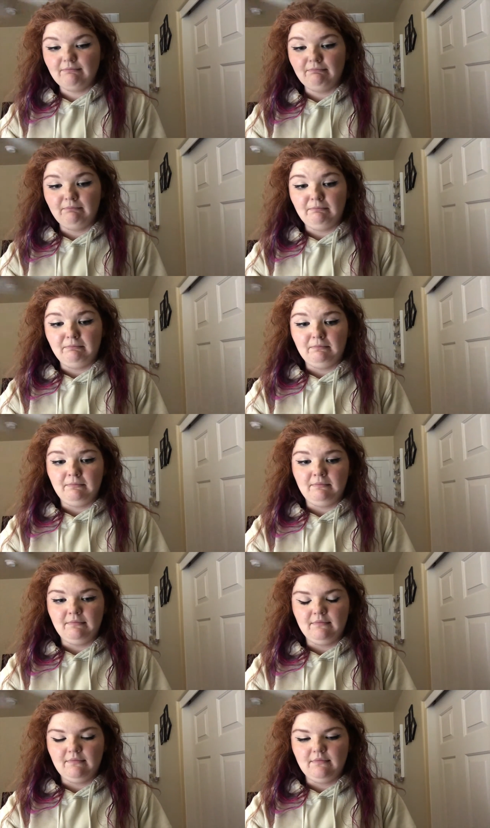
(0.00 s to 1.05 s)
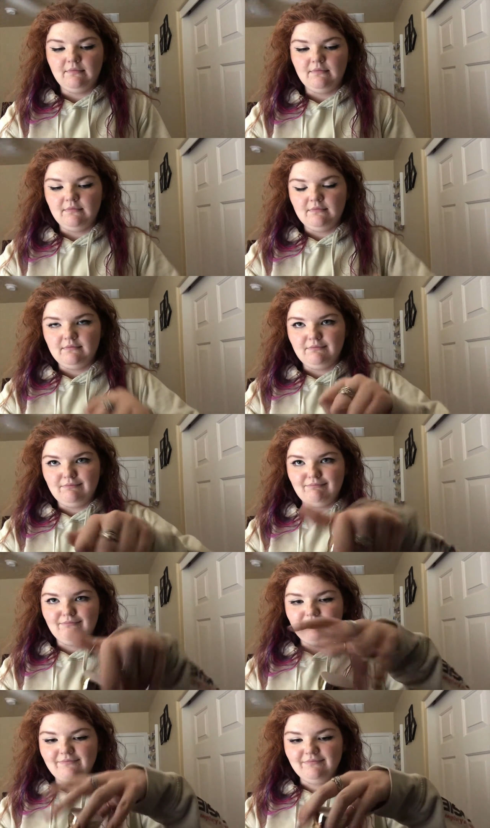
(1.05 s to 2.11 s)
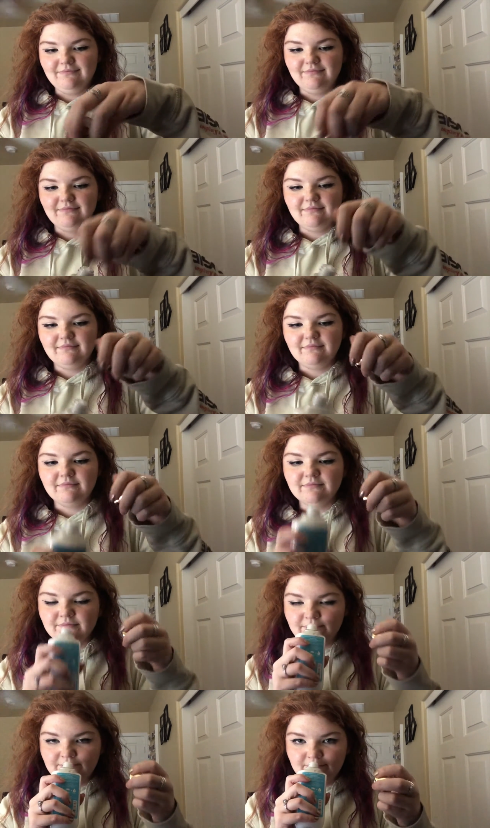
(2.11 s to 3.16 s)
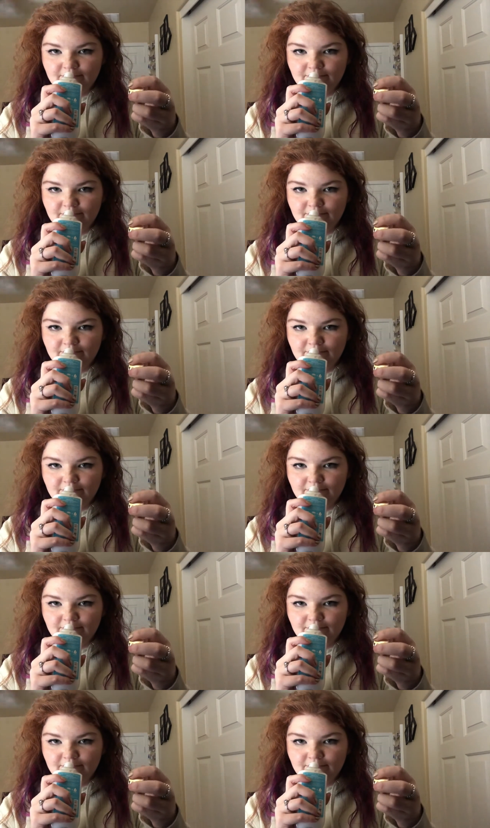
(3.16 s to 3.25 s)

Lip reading: [no speech]